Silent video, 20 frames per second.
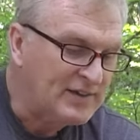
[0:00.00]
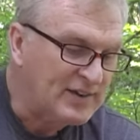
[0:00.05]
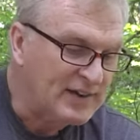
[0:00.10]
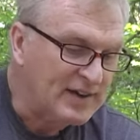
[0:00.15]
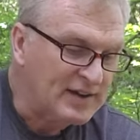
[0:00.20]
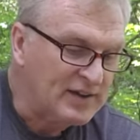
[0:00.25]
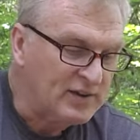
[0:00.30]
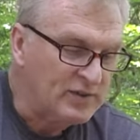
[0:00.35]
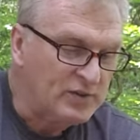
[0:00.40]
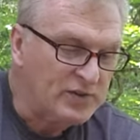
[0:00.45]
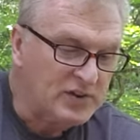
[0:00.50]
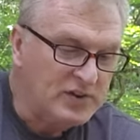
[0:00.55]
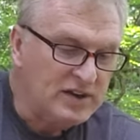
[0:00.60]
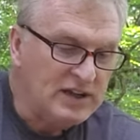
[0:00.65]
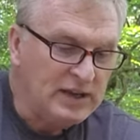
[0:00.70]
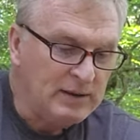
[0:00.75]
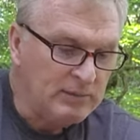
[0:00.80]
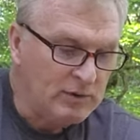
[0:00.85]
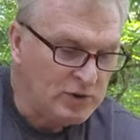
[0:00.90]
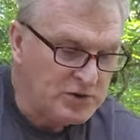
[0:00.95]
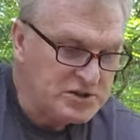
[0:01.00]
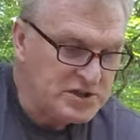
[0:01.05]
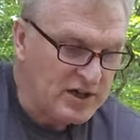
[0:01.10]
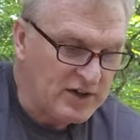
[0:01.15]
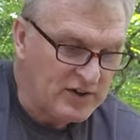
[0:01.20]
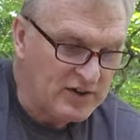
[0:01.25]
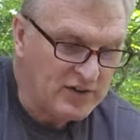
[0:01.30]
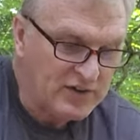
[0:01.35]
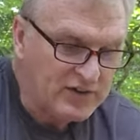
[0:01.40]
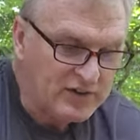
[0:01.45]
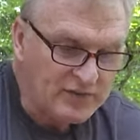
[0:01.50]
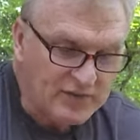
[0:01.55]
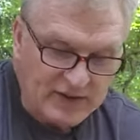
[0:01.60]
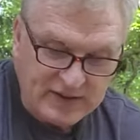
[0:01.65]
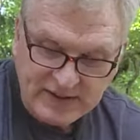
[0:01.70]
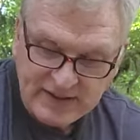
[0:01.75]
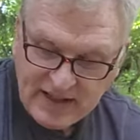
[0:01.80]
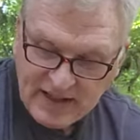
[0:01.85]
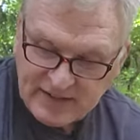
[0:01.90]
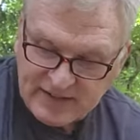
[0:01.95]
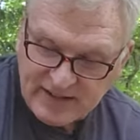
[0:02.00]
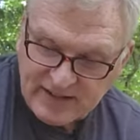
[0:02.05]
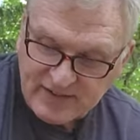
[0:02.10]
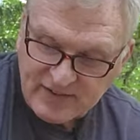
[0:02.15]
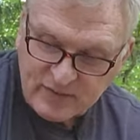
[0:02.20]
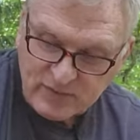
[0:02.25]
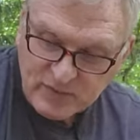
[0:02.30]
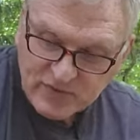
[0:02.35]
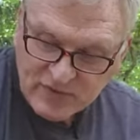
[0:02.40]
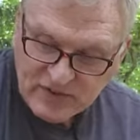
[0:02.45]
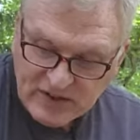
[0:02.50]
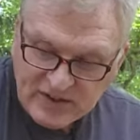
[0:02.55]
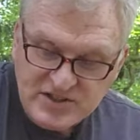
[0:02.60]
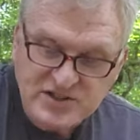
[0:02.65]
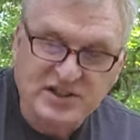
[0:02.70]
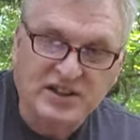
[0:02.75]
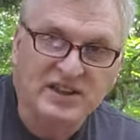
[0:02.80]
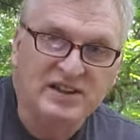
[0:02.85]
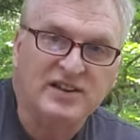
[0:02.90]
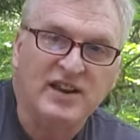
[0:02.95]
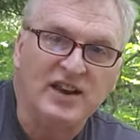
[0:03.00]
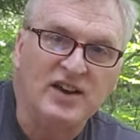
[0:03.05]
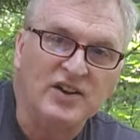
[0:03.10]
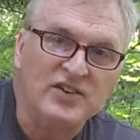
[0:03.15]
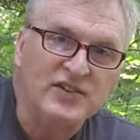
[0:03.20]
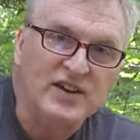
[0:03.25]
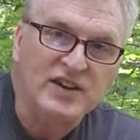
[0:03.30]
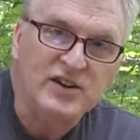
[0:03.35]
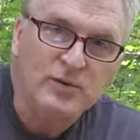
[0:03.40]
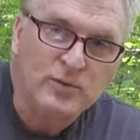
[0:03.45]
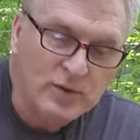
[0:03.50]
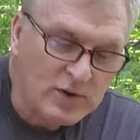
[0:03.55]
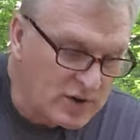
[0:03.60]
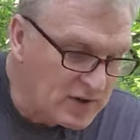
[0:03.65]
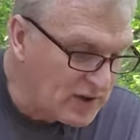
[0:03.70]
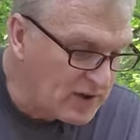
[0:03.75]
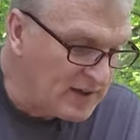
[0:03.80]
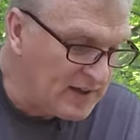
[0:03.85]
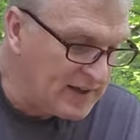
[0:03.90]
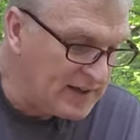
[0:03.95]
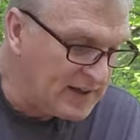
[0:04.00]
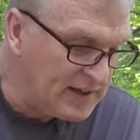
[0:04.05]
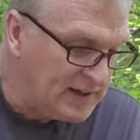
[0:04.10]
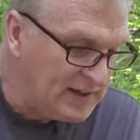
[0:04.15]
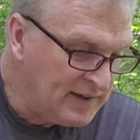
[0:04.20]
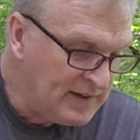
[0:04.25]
like I know with the Nemo chairs and stuff like that, they had some stitch details they had to work on.